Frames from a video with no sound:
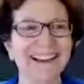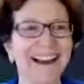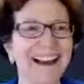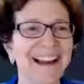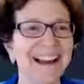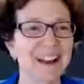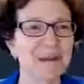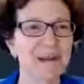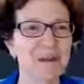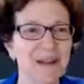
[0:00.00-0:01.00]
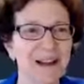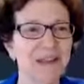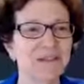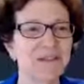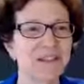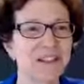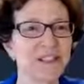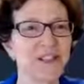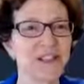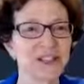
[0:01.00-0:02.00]
Hi, I'm Amy Paller,
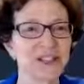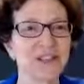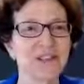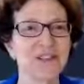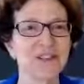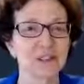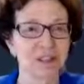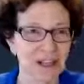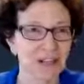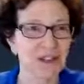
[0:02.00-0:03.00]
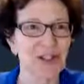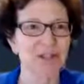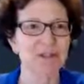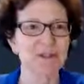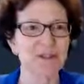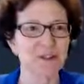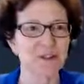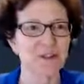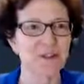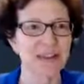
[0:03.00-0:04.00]
Professor and Chair of Dermatology and
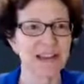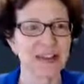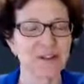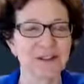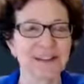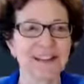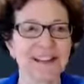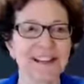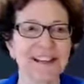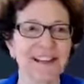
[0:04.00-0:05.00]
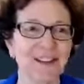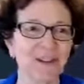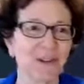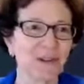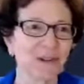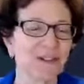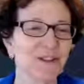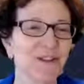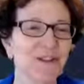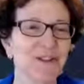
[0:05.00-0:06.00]
Professor of Pediatrics at
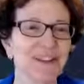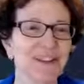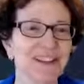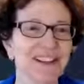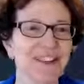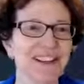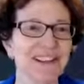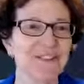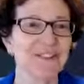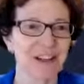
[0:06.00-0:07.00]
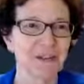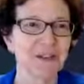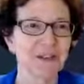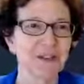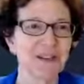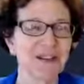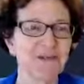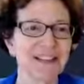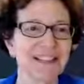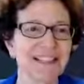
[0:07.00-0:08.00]
Northwestern University Feinberg School
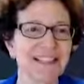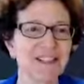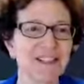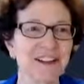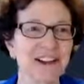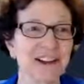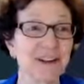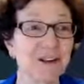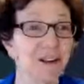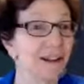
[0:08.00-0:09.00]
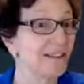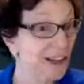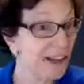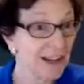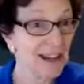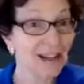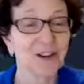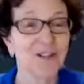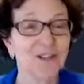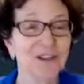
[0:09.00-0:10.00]
of Medicine in Chicago, and a
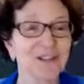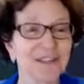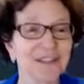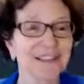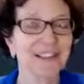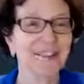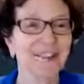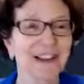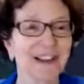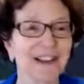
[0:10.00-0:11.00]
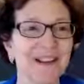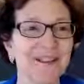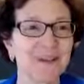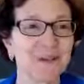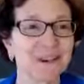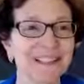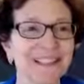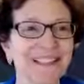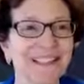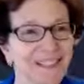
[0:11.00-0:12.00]
co-founder and first
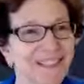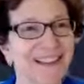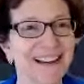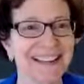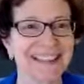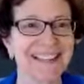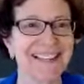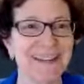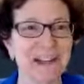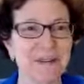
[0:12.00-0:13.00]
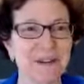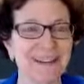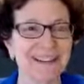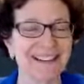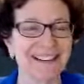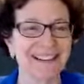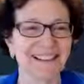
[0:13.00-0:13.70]
president of the IEC. Happy to be here.